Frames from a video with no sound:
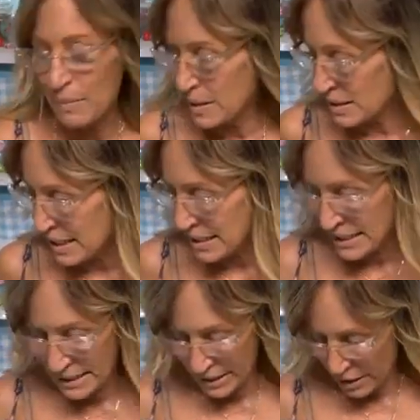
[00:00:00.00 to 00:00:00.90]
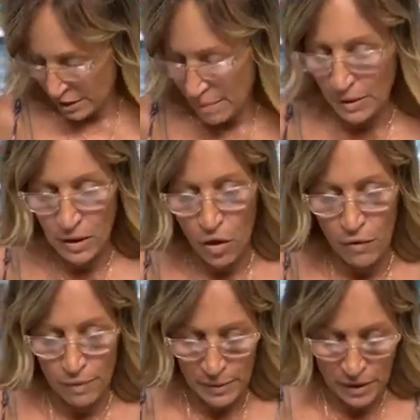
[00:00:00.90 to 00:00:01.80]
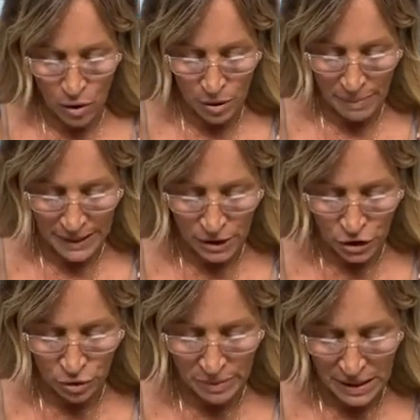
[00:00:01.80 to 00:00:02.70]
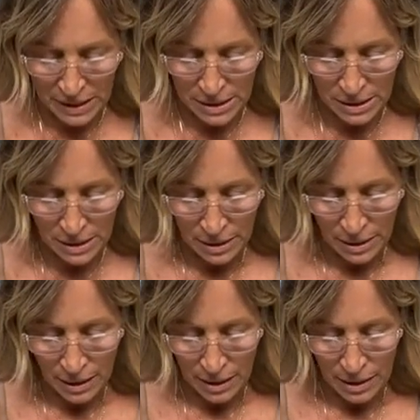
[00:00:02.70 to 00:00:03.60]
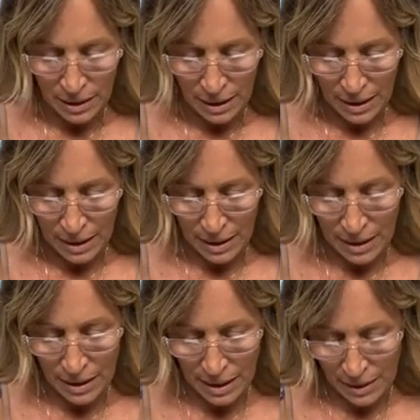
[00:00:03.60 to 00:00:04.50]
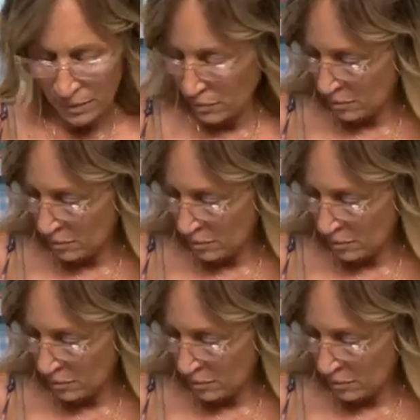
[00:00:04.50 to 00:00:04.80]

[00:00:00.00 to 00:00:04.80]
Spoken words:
I'm going to set these in here, and I'm going to go over them with a coat of paint too, because I don't